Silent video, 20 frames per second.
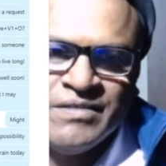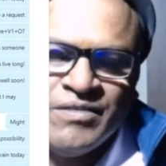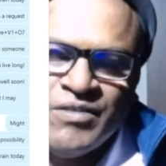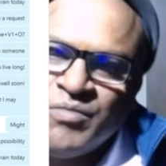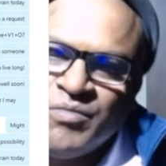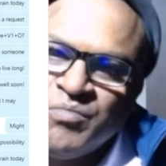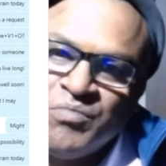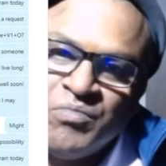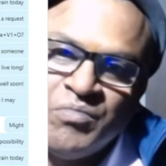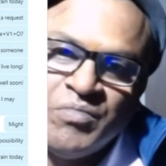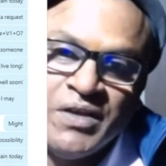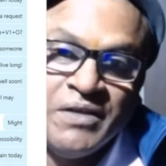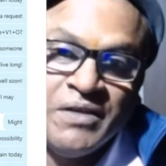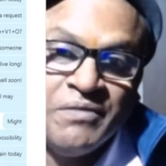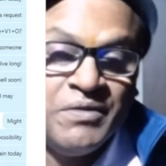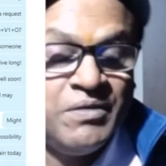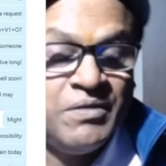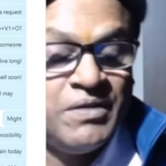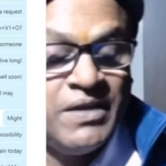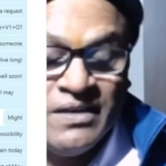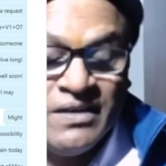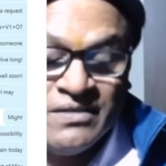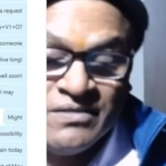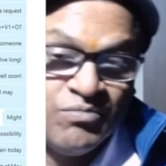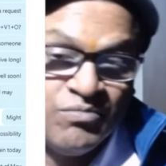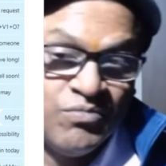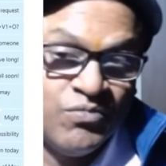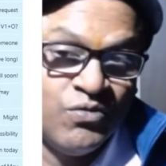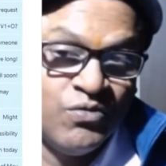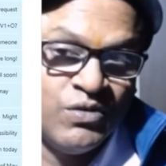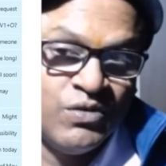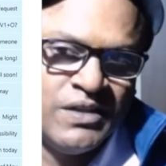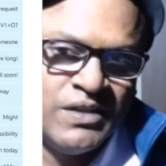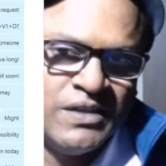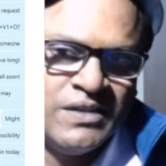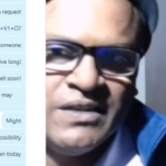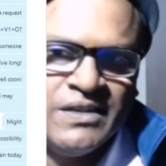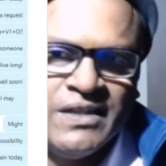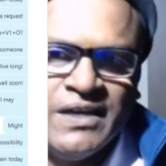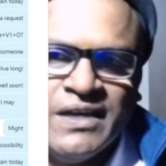Or maybe yes, more
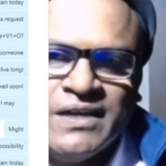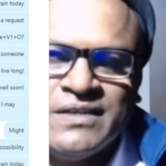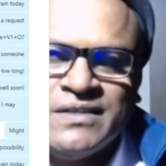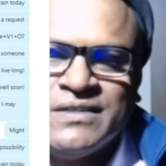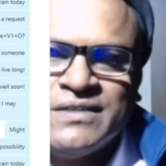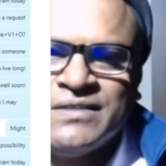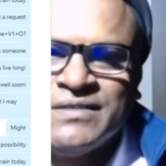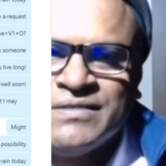than that.